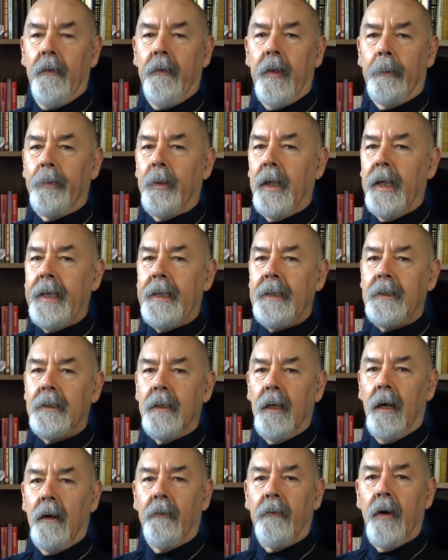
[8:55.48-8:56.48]
the place
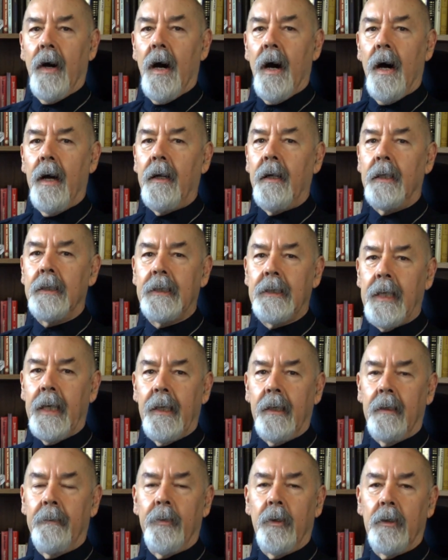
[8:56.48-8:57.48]
of
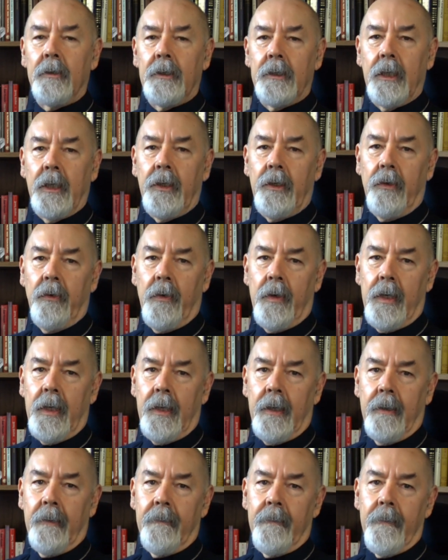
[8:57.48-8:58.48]
unassailable
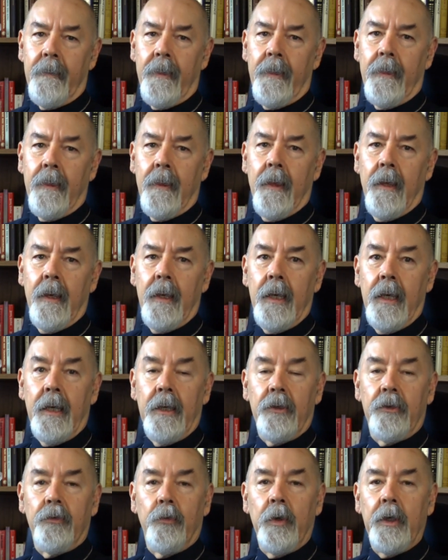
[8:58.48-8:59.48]
security. It
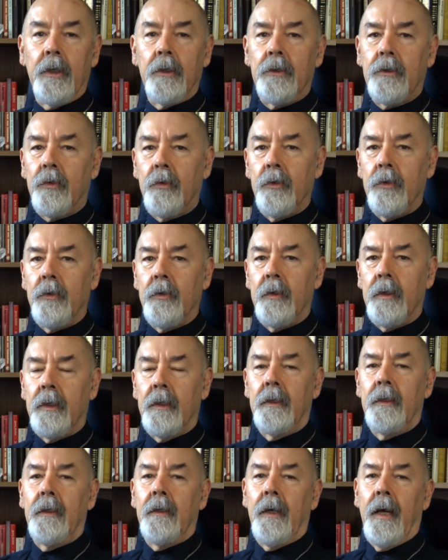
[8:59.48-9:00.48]
is real truth
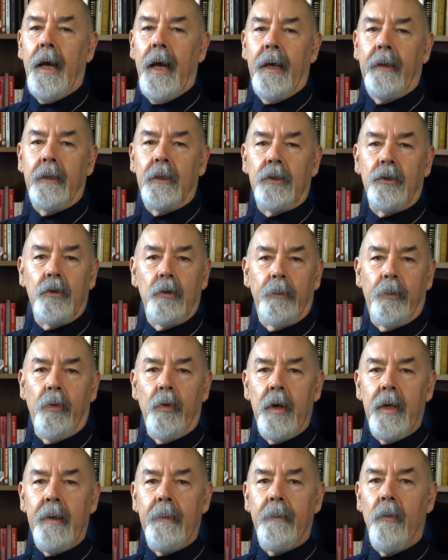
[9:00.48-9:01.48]
and the
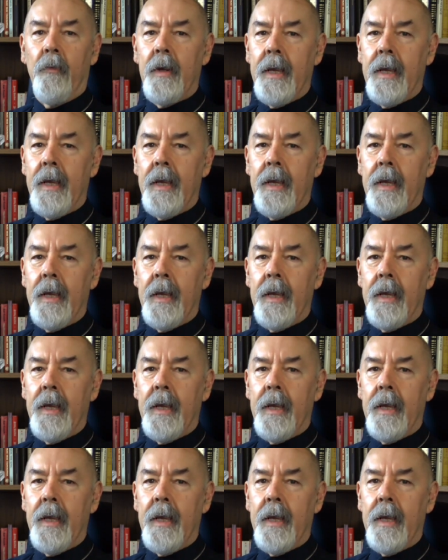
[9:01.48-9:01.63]
supreme